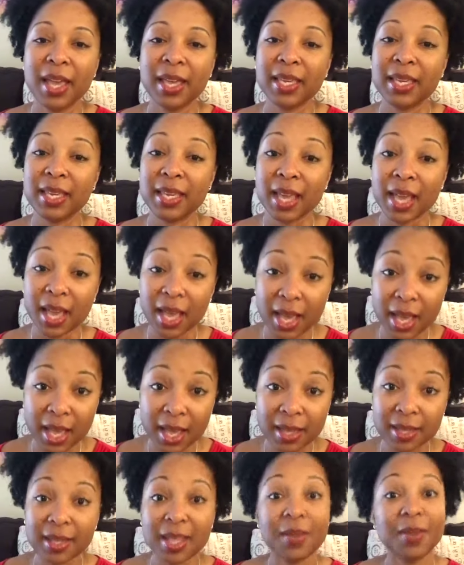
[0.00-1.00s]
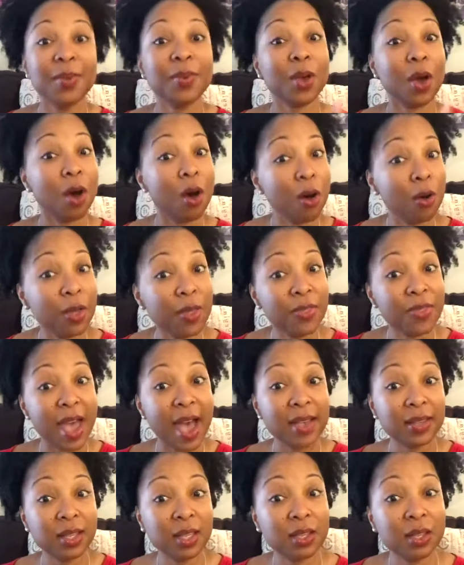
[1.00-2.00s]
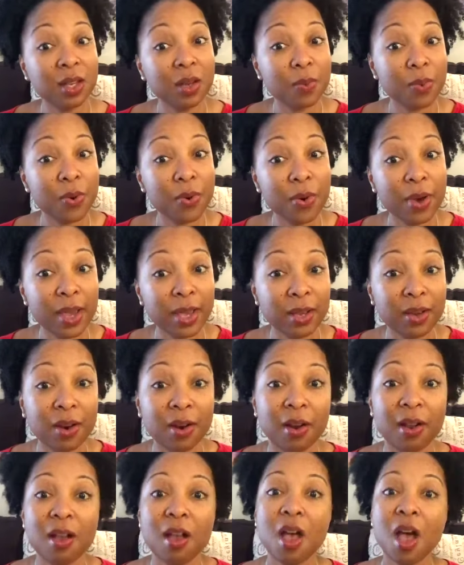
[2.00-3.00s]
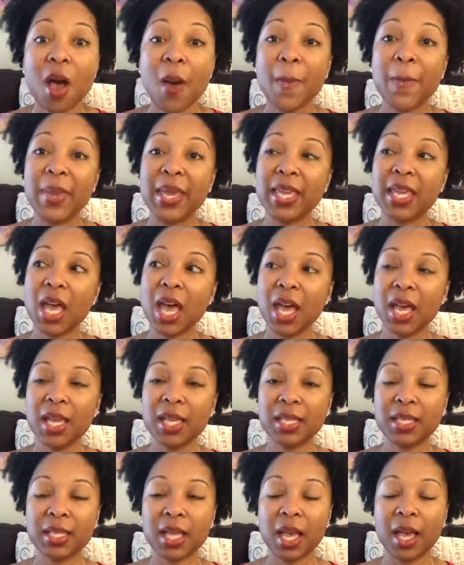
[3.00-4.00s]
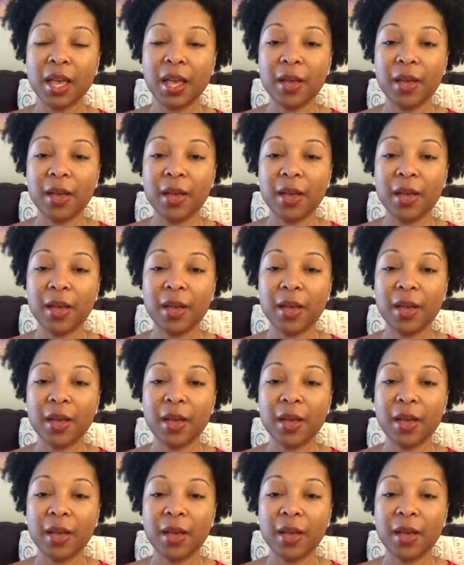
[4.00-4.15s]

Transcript: Yes. And that's a good point, girl, because